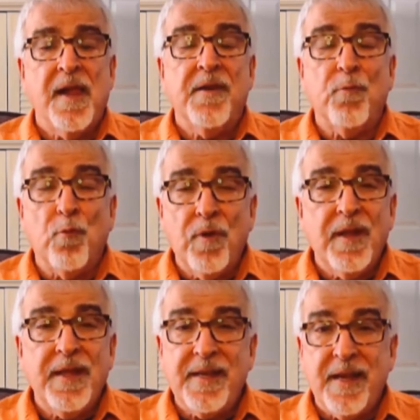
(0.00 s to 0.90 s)

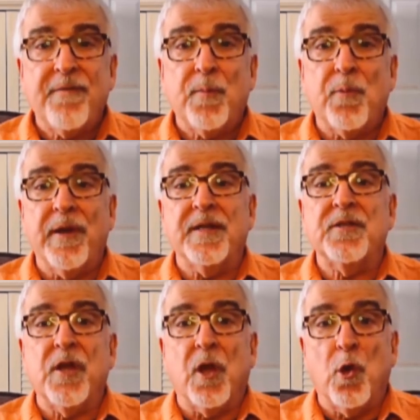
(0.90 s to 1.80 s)
really never brings
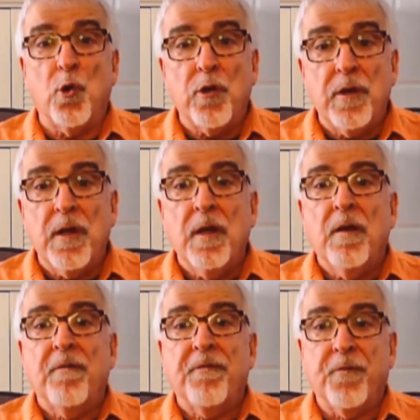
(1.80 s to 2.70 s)
the good
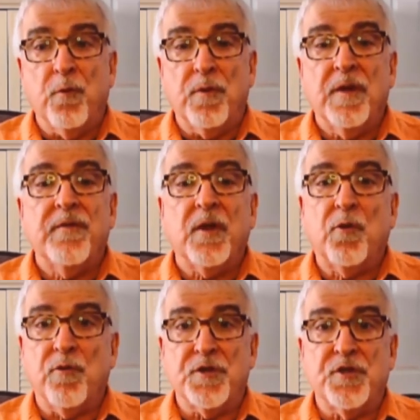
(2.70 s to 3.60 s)
fruit that
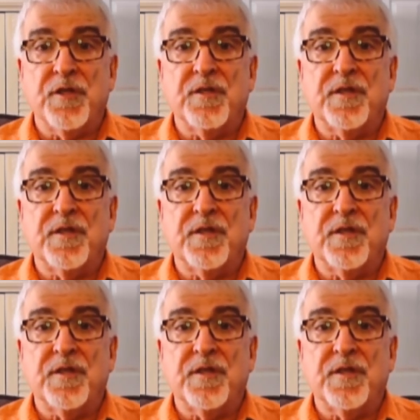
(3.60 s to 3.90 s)
Christians